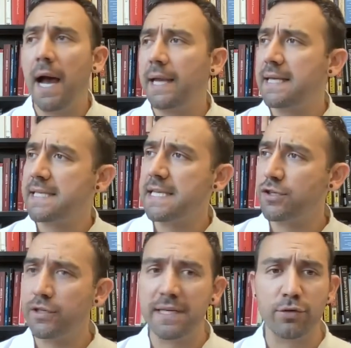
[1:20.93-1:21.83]
He says
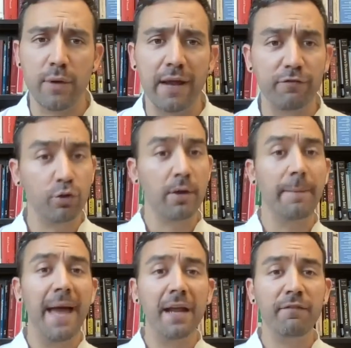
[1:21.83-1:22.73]
there is a drive to
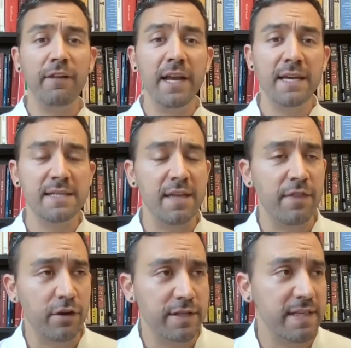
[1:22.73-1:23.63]
combativeness,
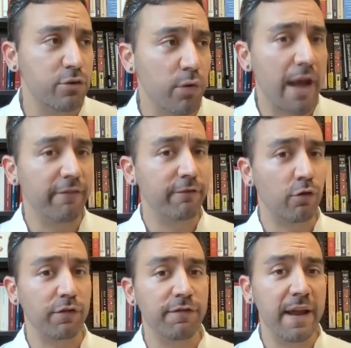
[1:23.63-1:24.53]
there is a drive
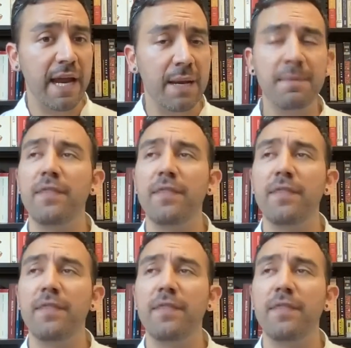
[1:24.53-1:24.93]
for fame,